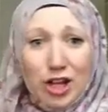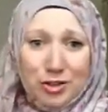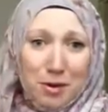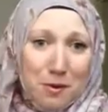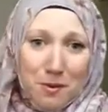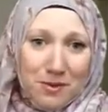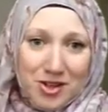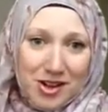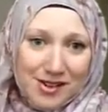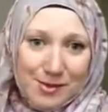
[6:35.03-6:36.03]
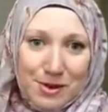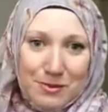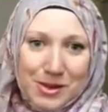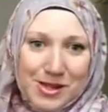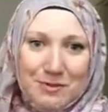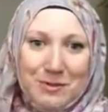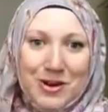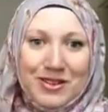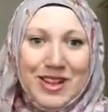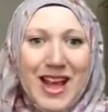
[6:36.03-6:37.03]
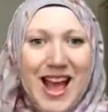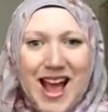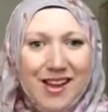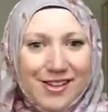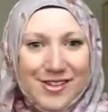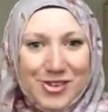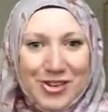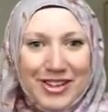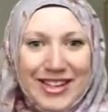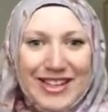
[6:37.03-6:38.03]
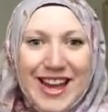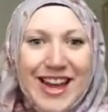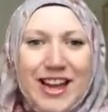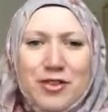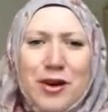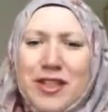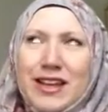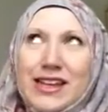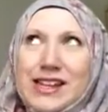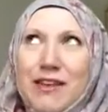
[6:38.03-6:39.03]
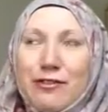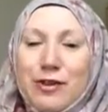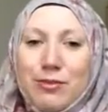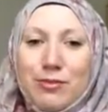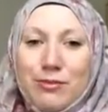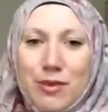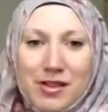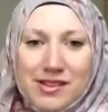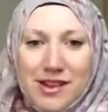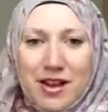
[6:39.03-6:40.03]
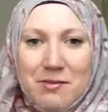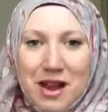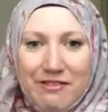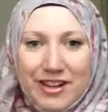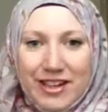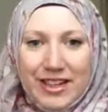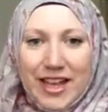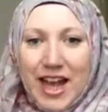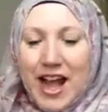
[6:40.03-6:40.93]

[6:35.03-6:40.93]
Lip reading: Do I want my child to be with someone else during the day? You know, I think it's every mother's nightmare, really.